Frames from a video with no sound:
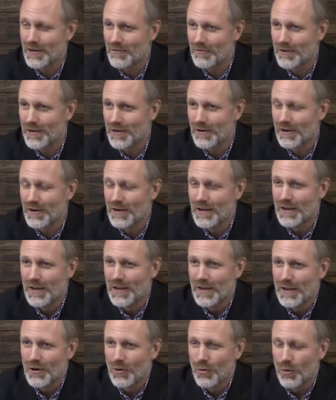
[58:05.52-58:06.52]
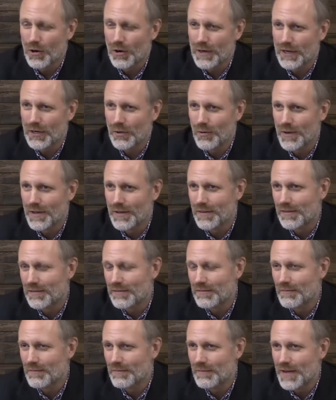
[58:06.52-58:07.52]
career working with
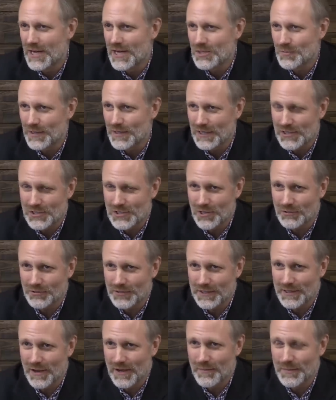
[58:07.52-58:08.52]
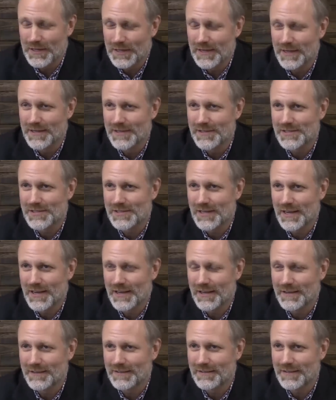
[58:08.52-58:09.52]
management consulting companies
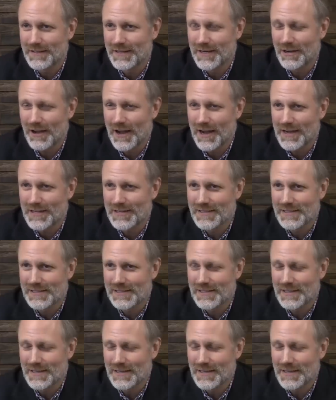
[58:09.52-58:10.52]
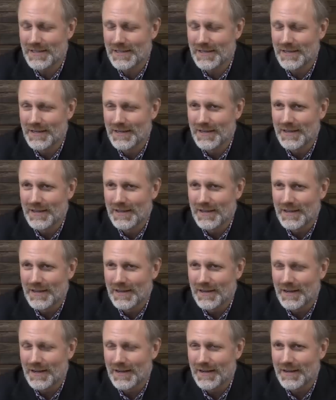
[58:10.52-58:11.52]
and you know i can see
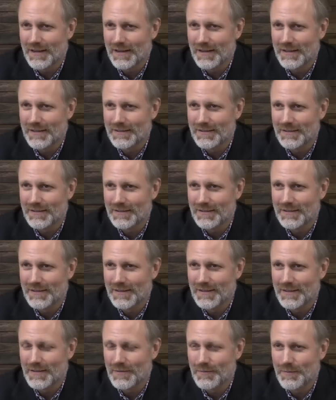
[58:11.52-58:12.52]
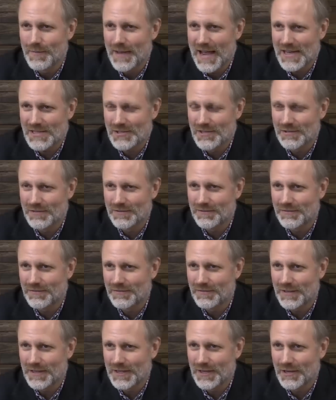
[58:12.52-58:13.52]
uh, the massive
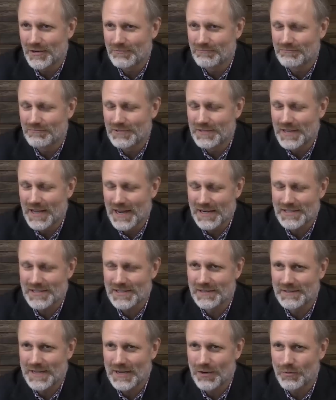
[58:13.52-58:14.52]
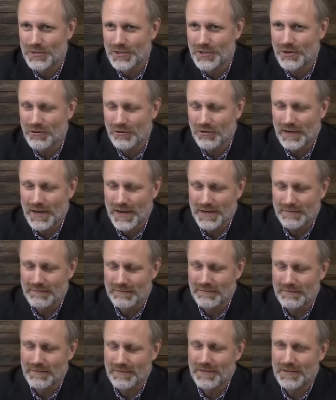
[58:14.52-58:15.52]
you know decks that they would create
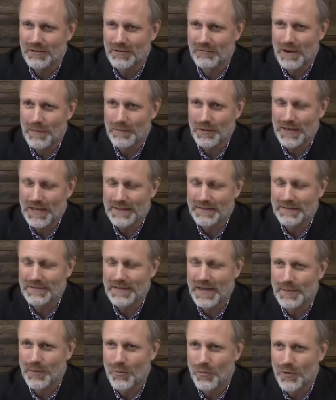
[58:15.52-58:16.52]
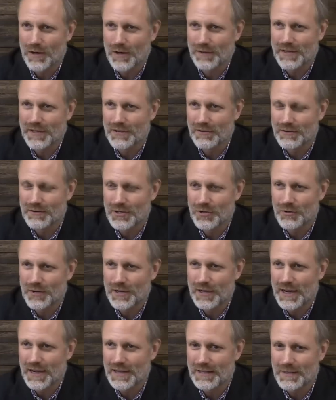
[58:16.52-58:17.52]
to replicate the type of work that you're
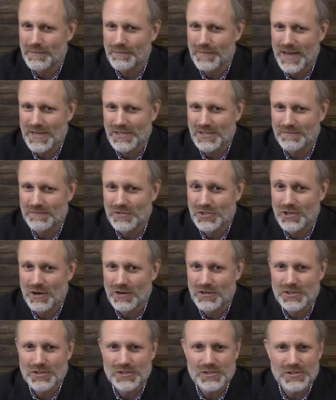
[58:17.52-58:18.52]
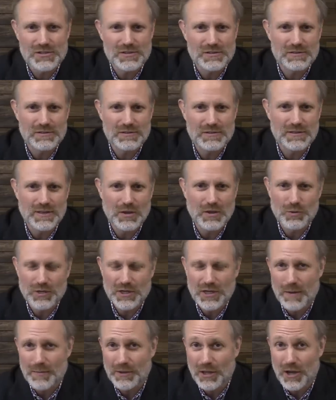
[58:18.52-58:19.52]
doing and the massive charges that
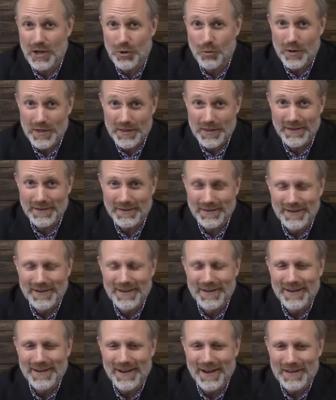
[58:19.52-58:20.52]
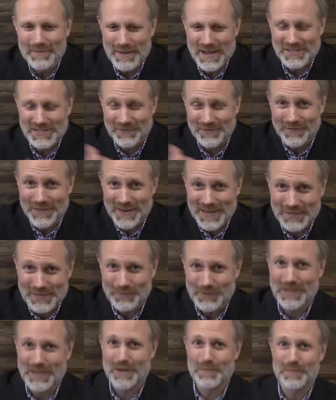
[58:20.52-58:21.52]
would come along with it uh, massive fees
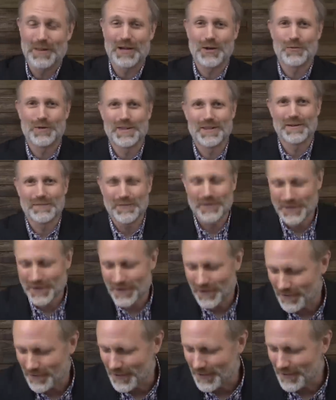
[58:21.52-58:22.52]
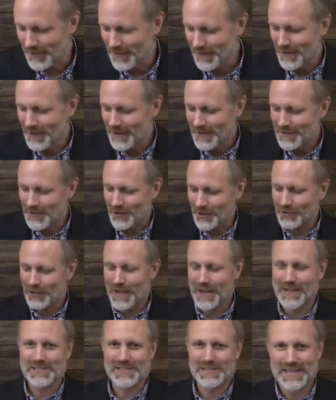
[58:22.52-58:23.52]
that would come along with it for their uh, their
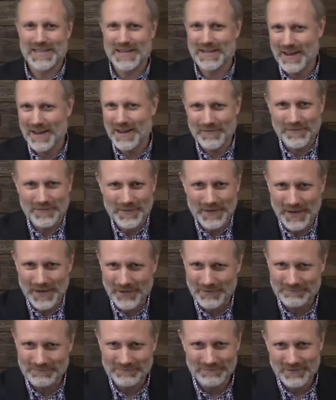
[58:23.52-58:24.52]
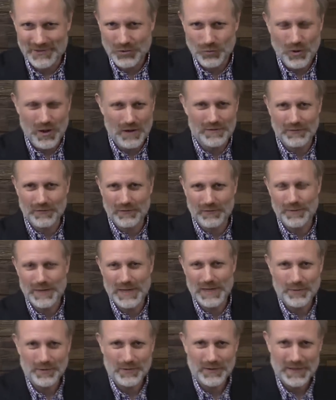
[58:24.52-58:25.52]
clients and they'd have you know 12 different
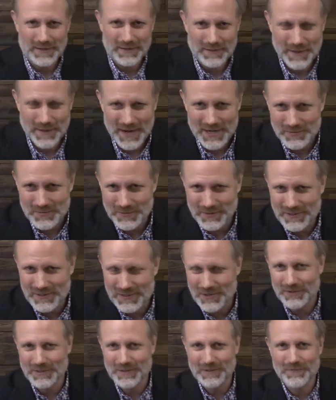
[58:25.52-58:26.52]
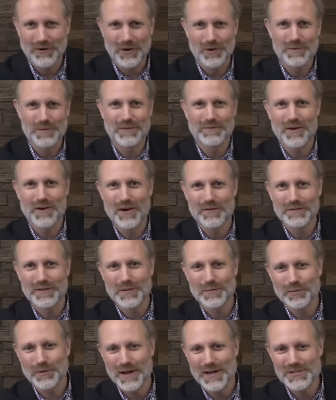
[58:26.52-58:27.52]
people at the management consulting firm involved in
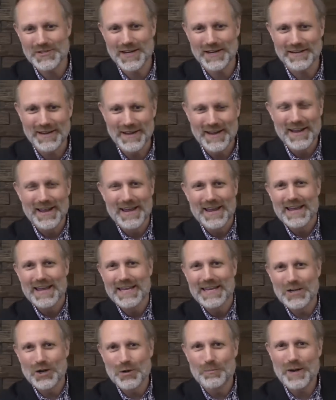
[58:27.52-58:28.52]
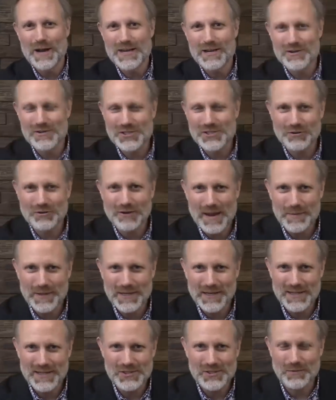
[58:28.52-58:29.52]
the project you know by your
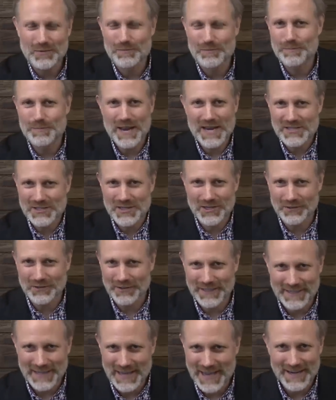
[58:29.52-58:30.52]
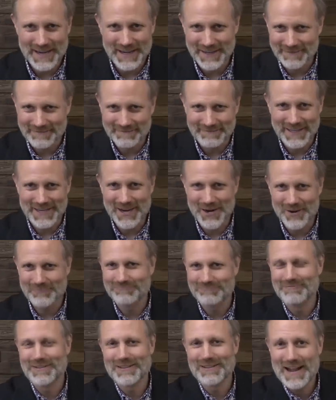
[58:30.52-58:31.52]
scrappiness you're basically getting you know
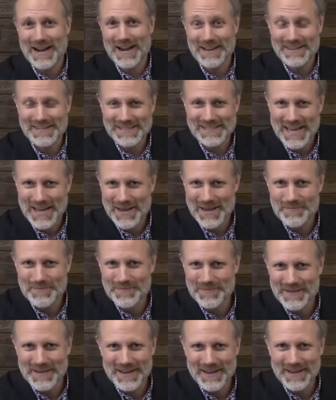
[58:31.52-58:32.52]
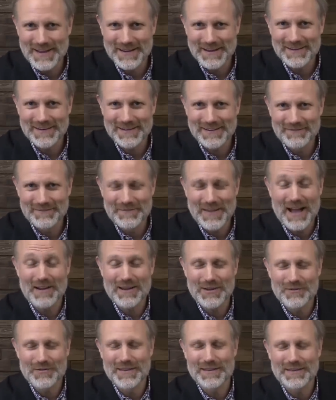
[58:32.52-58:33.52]
a lot of the same uh,
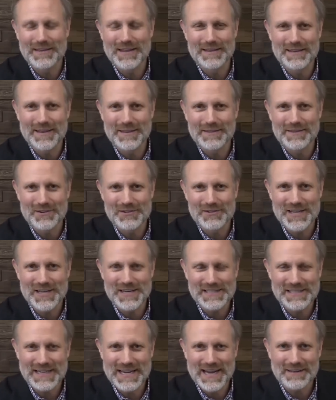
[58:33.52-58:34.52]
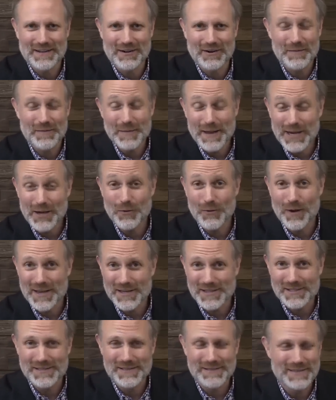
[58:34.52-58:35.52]
value that, that that they're assessing out there and in many
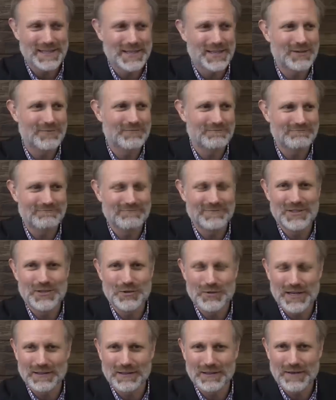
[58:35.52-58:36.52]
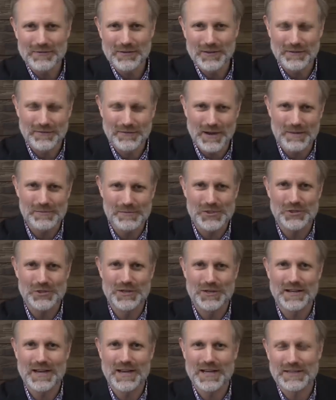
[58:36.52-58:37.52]
ways you know doing a level of gumshoe
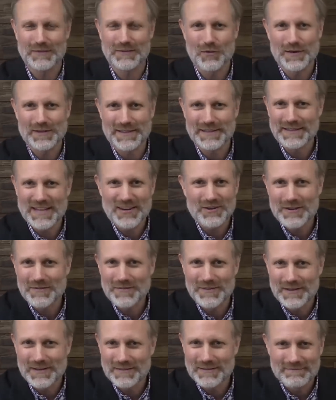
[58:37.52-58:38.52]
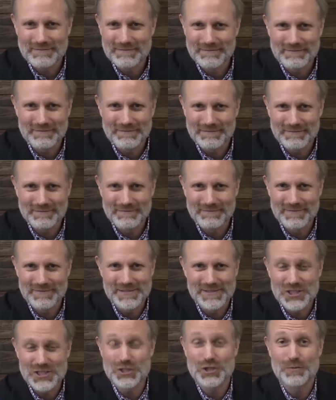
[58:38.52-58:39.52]
detective work that they don't even
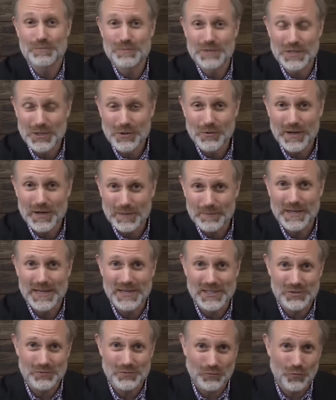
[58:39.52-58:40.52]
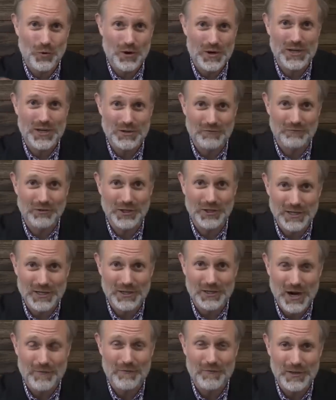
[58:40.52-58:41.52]
stoop to yeah. doing but it's where you can really
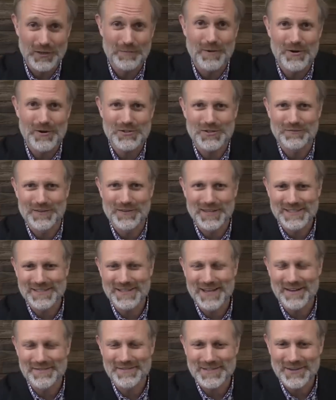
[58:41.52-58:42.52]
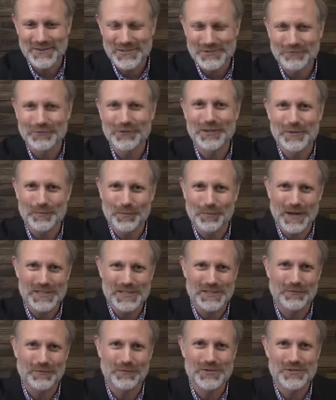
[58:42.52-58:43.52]
uncover the most of this stuff so it's really
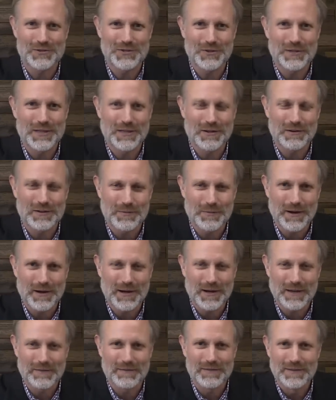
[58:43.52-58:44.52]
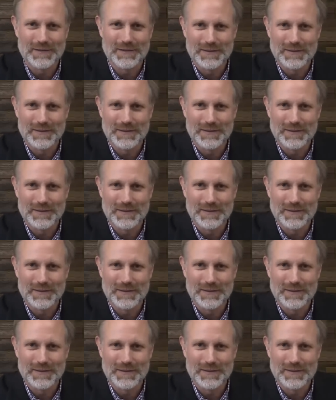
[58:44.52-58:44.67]
impressive what you're doing there at the bear cave